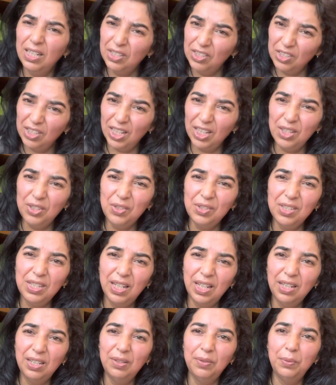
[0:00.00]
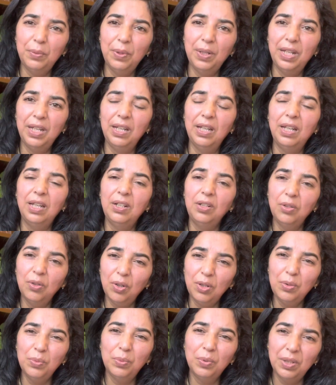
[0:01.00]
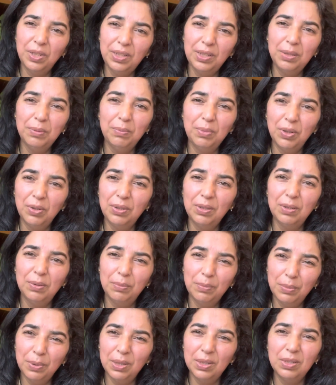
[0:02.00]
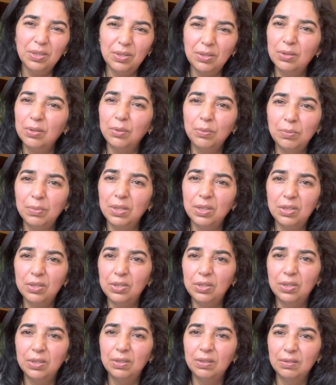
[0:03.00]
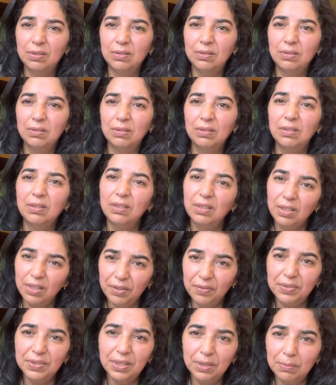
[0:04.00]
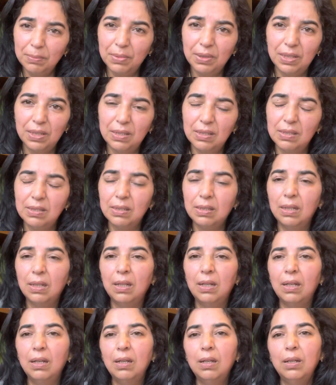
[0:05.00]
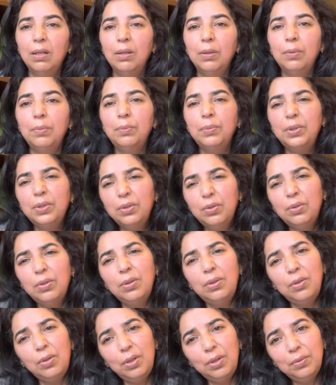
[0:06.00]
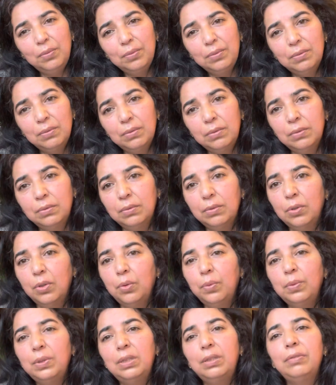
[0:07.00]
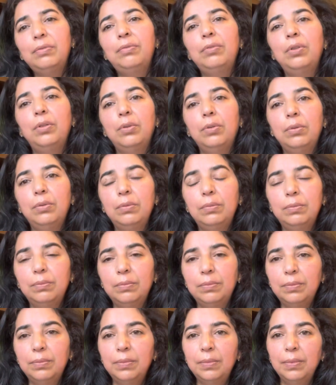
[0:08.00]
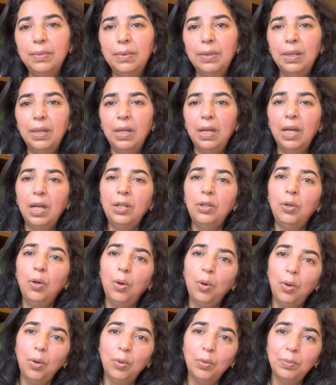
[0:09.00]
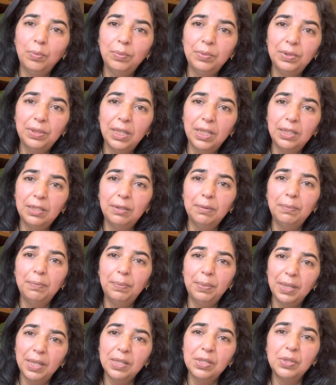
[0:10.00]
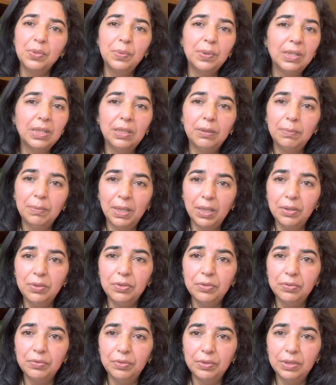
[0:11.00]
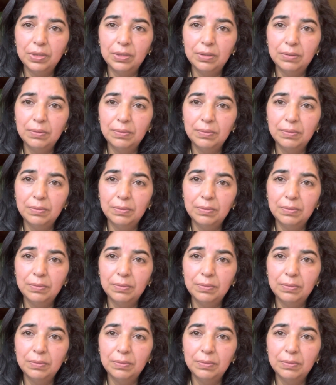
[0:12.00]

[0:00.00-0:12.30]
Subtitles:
try to take away and not worry about the buts so much, the ifs and buts, but go along, go with the flow and hope that the best will come out of it.